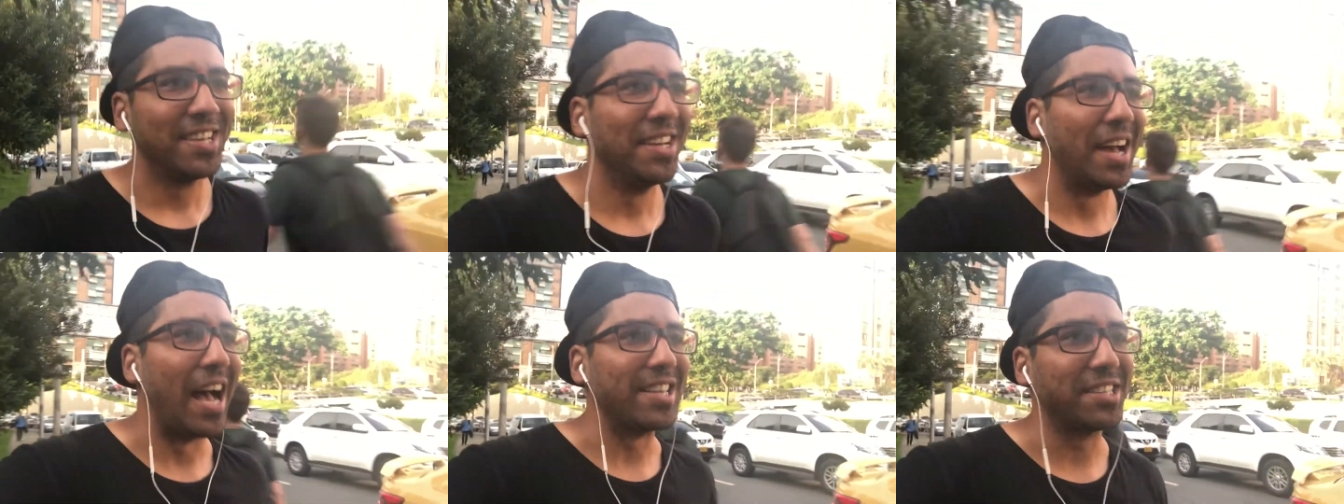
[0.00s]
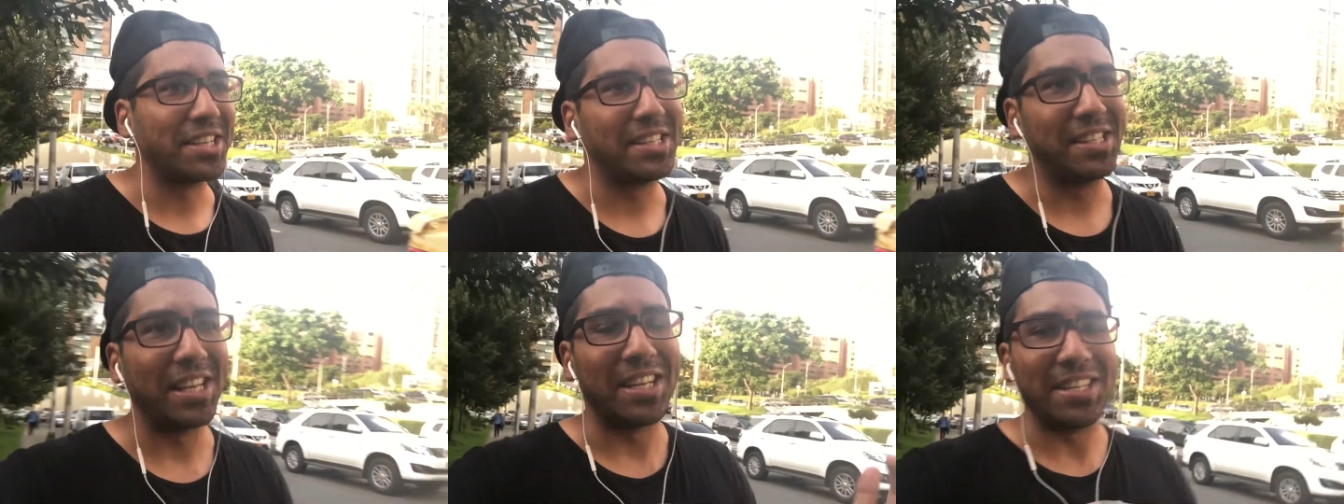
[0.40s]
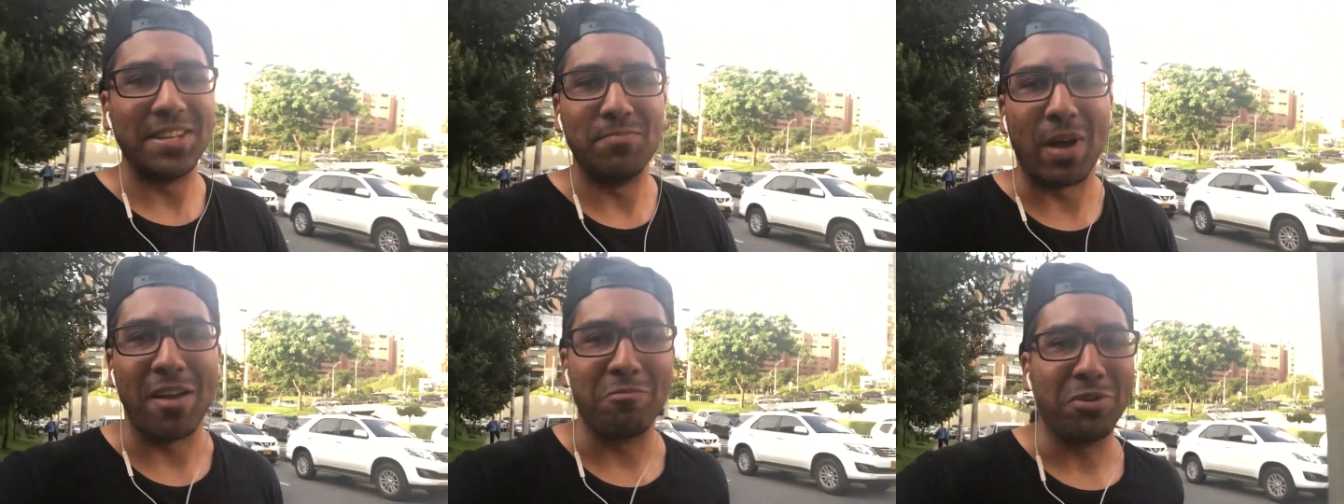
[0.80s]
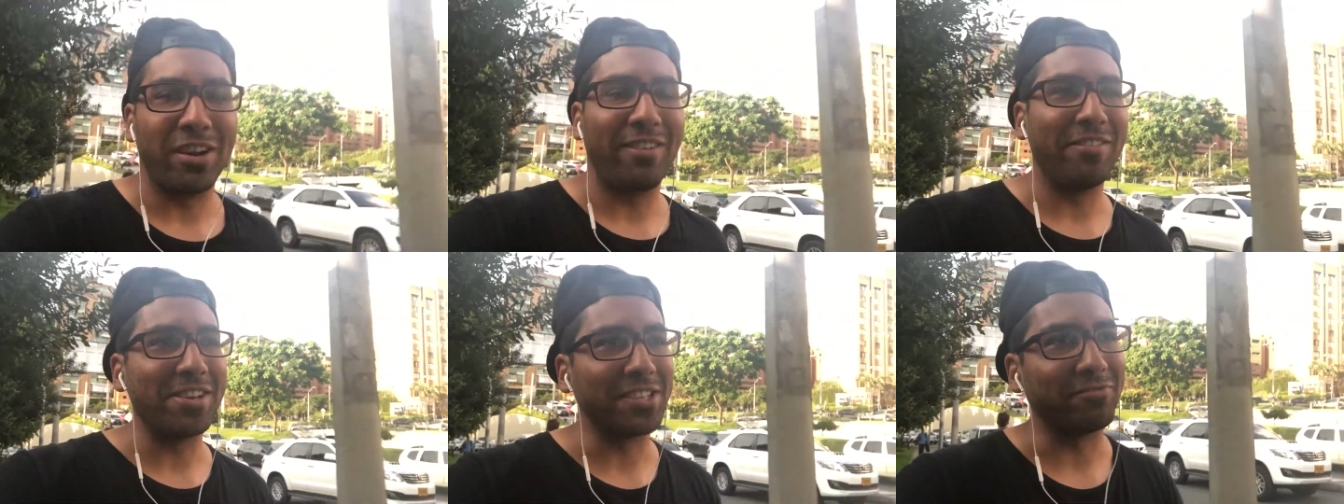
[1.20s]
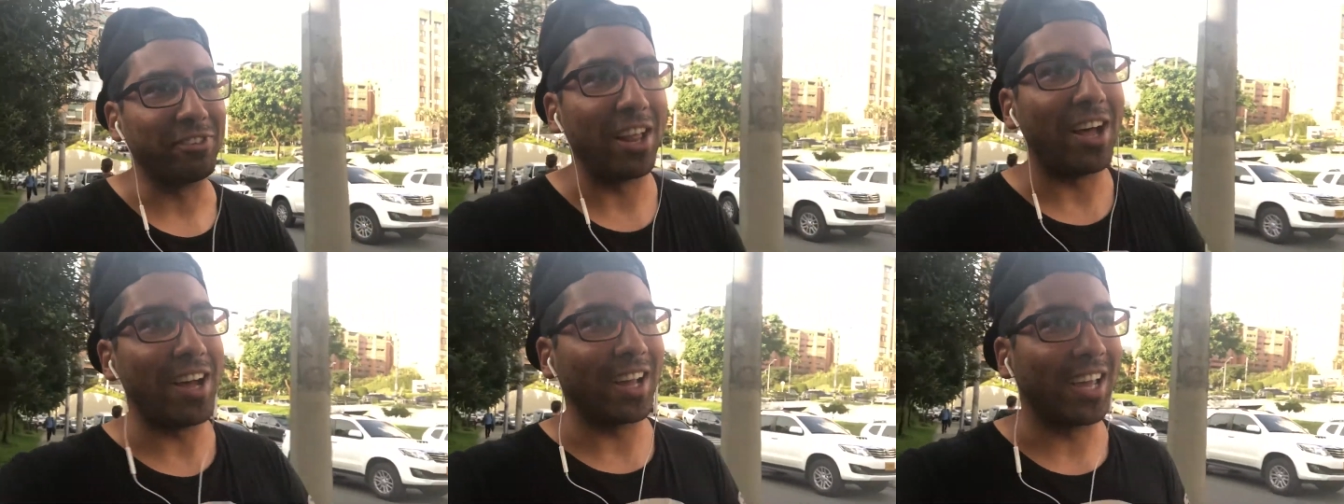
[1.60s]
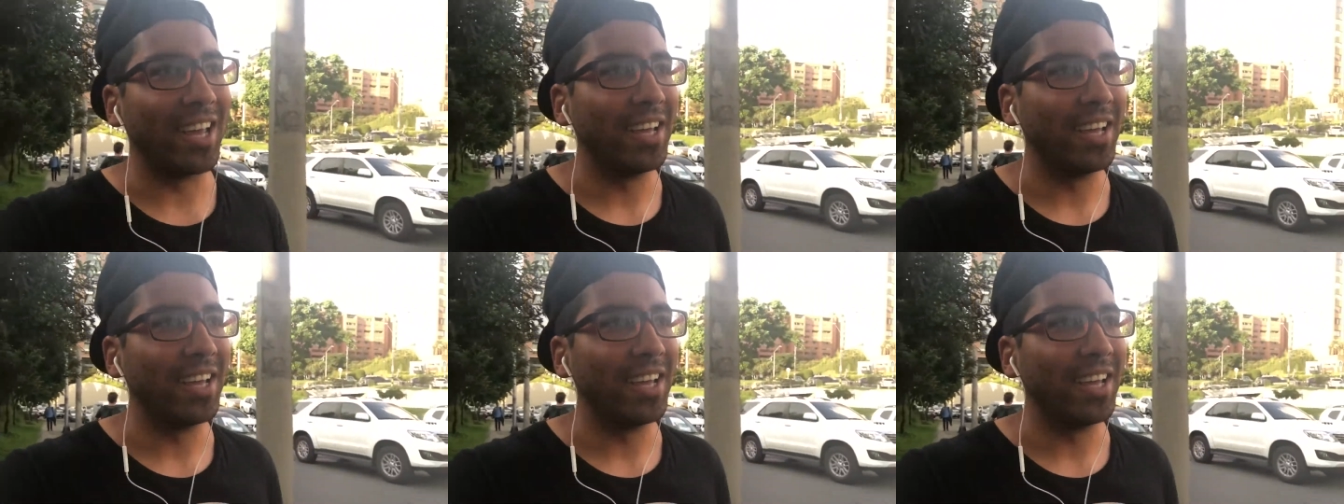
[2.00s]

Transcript: As I said in my previous vlog,